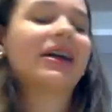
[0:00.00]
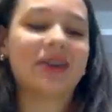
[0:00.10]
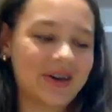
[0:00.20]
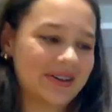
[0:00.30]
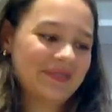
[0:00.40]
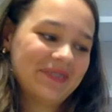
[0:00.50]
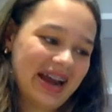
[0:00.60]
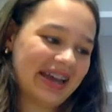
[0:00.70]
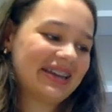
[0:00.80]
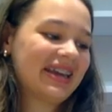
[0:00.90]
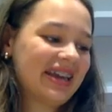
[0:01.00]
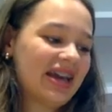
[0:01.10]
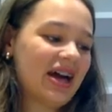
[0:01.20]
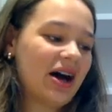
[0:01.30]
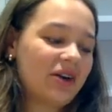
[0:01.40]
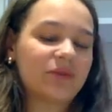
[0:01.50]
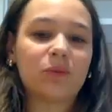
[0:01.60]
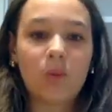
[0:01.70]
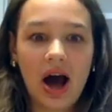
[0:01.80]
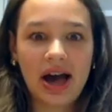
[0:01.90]
Holland, right, of
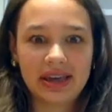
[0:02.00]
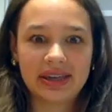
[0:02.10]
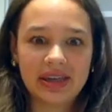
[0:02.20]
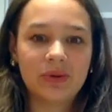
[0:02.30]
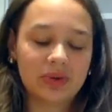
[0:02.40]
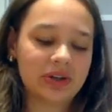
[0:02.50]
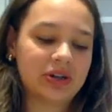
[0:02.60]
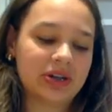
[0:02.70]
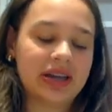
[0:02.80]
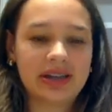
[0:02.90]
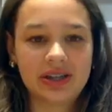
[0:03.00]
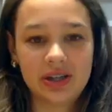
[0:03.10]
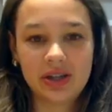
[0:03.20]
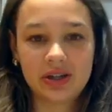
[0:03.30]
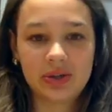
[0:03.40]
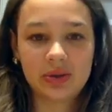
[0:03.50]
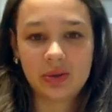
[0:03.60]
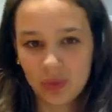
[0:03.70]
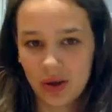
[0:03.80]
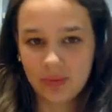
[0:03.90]
why he was turned into this
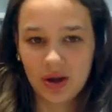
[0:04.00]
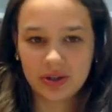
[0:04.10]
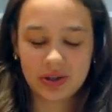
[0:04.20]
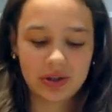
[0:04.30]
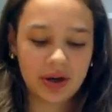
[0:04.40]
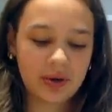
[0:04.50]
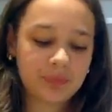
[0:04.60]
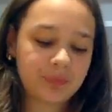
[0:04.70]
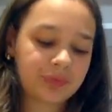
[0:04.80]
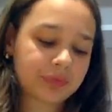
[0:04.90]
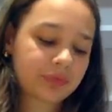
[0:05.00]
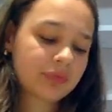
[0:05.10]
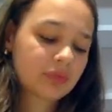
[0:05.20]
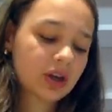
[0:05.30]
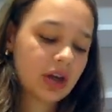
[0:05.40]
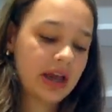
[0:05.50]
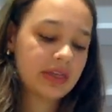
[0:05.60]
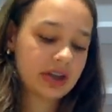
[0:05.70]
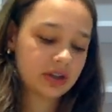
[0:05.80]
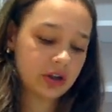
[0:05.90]
swamp monster. And
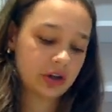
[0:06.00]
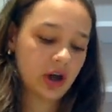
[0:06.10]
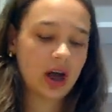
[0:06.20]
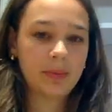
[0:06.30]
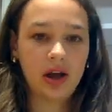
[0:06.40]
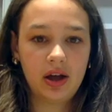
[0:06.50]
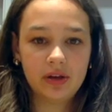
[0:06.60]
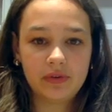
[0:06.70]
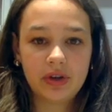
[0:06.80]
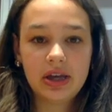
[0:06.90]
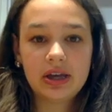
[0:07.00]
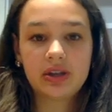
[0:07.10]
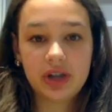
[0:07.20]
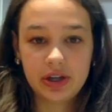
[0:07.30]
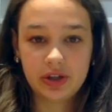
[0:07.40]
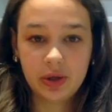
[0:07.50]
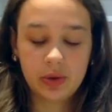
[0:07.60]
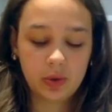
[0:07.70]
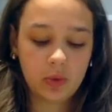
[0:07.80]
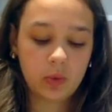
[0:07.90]
that's the job of
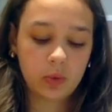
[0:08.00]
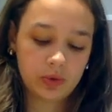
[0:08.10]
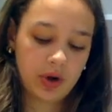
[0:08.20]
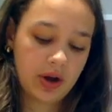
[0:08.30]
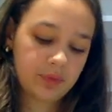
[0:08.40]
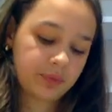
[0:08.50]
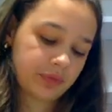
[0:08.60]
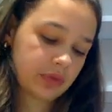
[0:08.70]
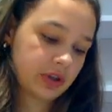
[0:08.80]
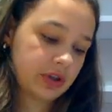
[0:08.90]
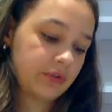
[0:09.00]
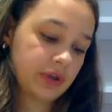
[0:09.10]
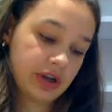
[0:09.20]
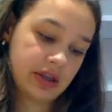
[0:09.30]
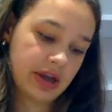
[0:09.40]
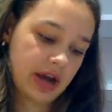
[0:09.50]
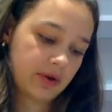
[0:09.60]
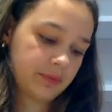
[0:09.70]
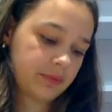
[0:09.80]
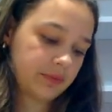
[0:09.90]
Jason Woodrow, to figure that out.